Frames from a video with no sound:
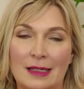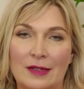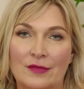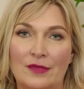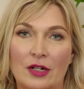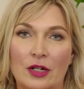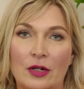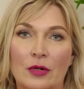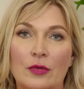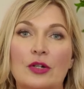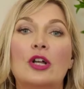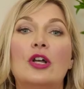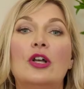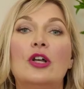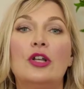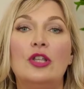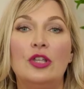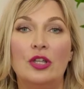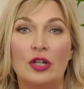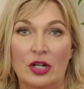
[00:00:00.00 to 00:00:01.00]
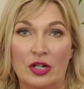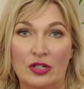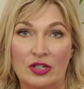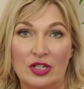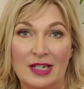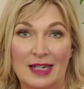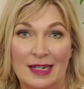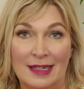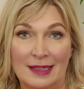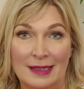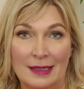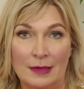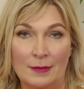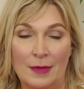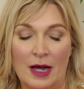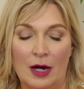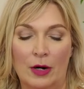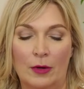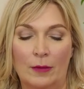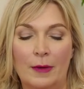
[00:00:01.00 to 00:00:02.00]
difficult. You're going to need some
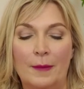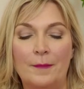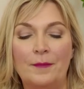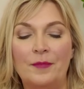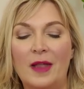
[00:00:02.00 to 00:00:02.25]
help.